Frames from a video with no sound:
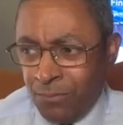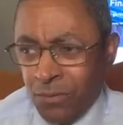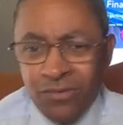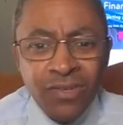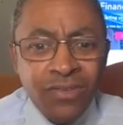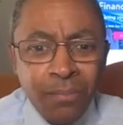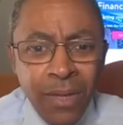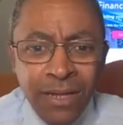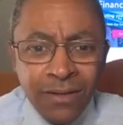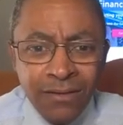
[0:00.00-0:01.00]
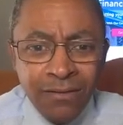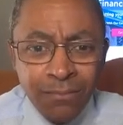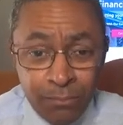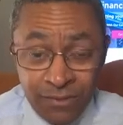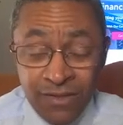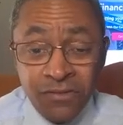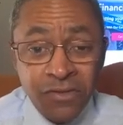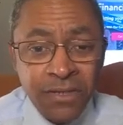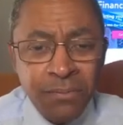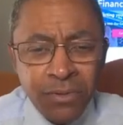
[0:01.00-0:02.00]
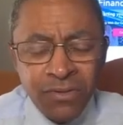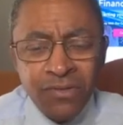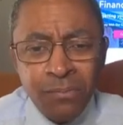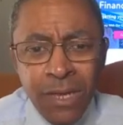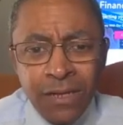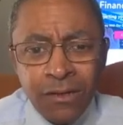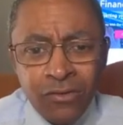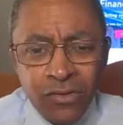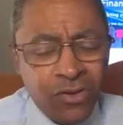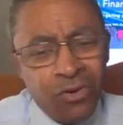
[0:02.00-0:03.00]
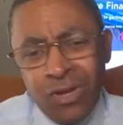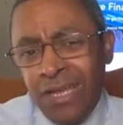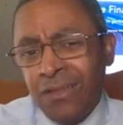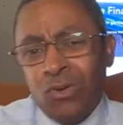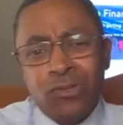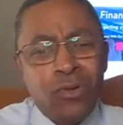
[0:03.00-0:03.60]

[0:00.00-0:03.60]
participating and potentially participating in a security. And look,